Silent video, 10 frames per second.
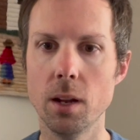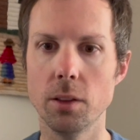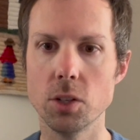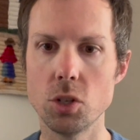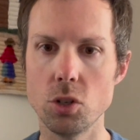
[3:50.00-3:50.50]

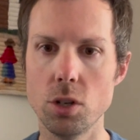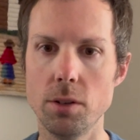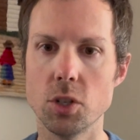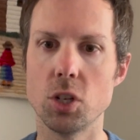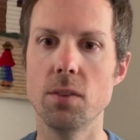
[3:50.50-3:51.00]
This is known
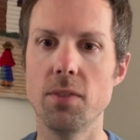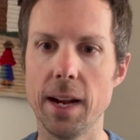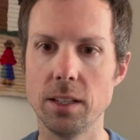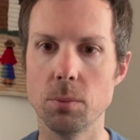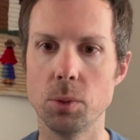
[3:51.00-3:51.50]
as
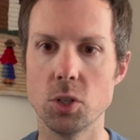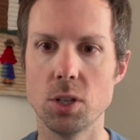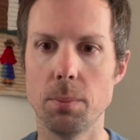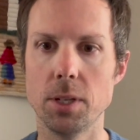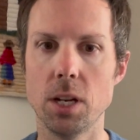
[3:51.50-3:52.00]
convective
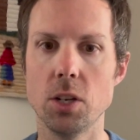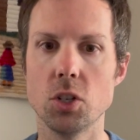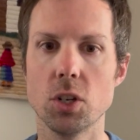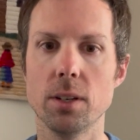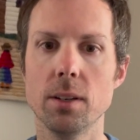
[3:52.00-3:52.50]

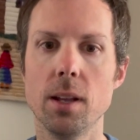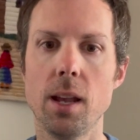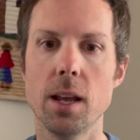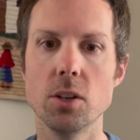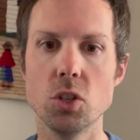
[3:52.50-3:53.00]
precipitation
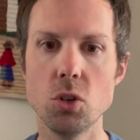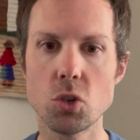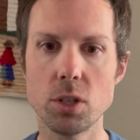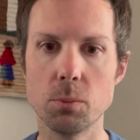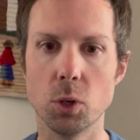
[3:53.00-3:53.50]
and is
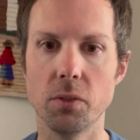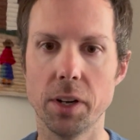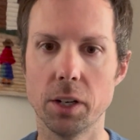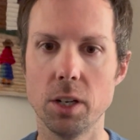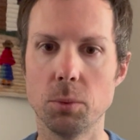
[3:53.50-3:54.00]
usually more
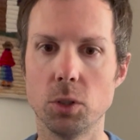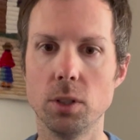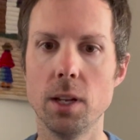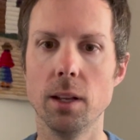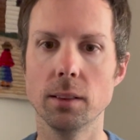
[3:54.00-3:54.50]
variable,
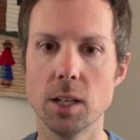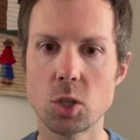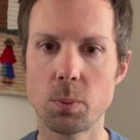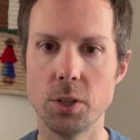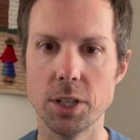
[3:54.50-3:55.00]
less
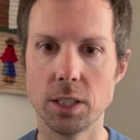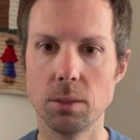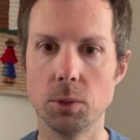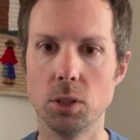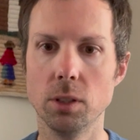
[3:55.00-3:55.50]

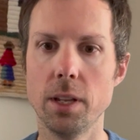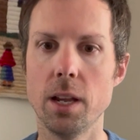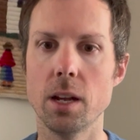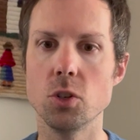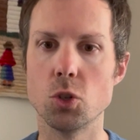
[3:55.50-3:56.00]
predictable,
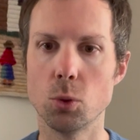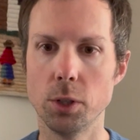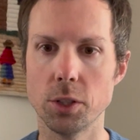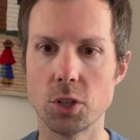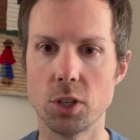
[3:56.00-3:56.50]
and
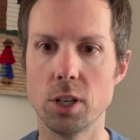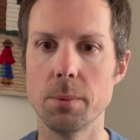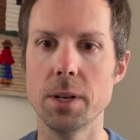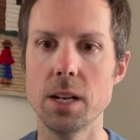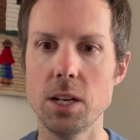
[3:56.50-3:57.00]
shorter term
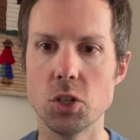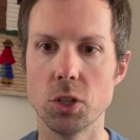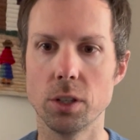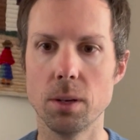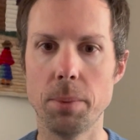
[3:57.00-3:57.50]
in
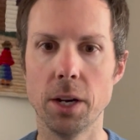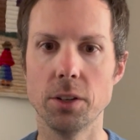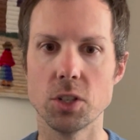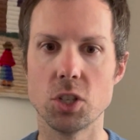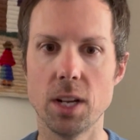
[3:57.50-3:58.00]
nature compared
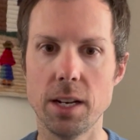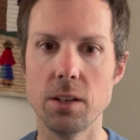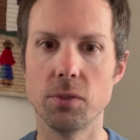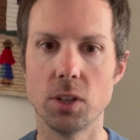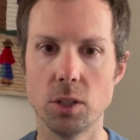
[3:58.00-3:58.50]
to steady
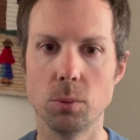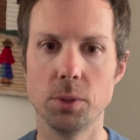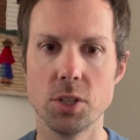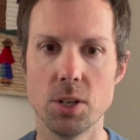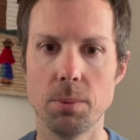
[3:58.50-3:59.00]
frontal
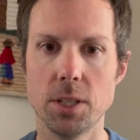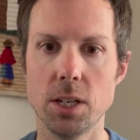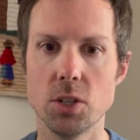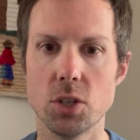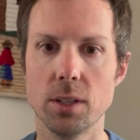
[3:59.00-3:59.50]

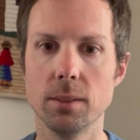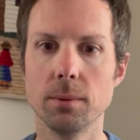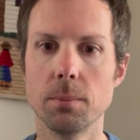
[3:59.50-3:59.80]
precipitation.